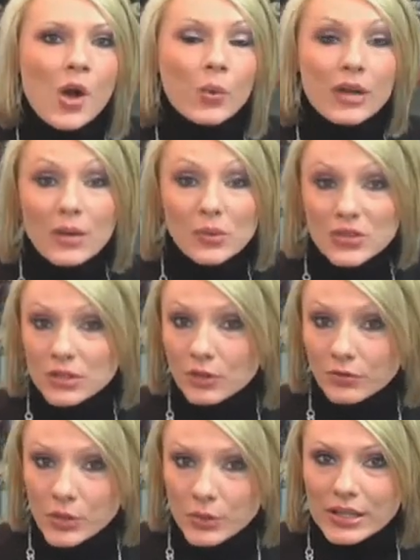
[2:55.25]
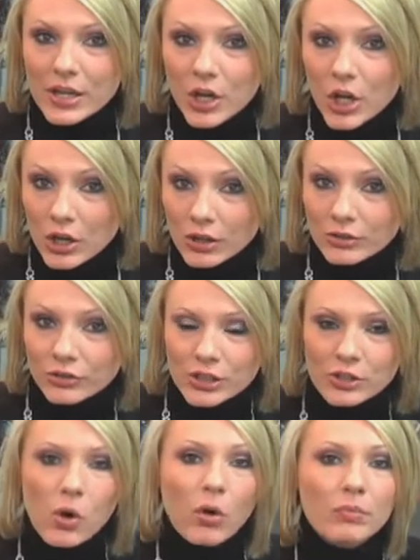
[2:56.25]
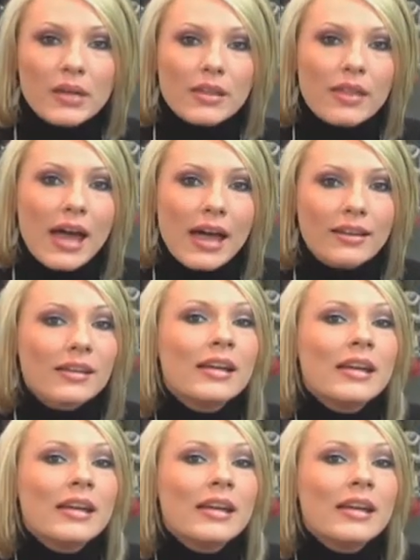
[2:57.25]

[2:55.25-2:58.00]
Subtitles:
when I was interviewing her, she told me that